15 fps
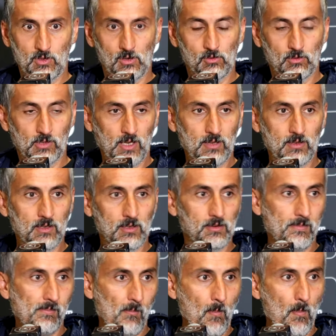You are
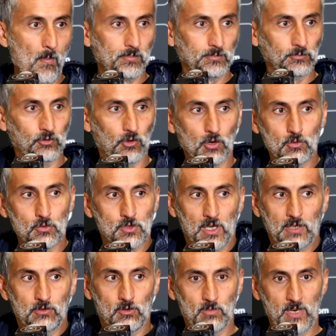already focused,
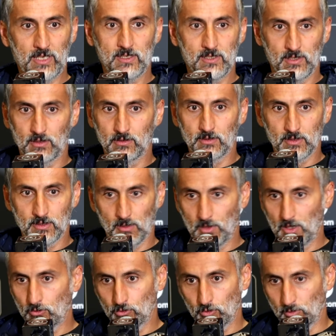and your mindset is
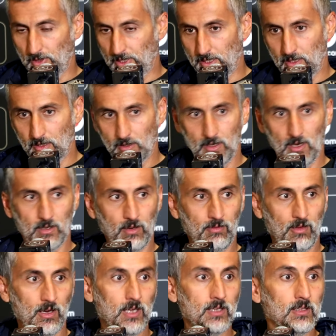about to play
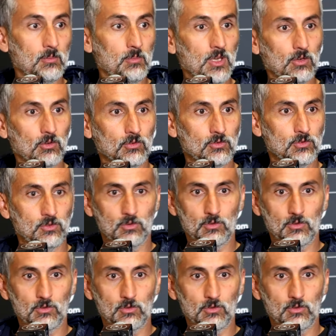180 minutes.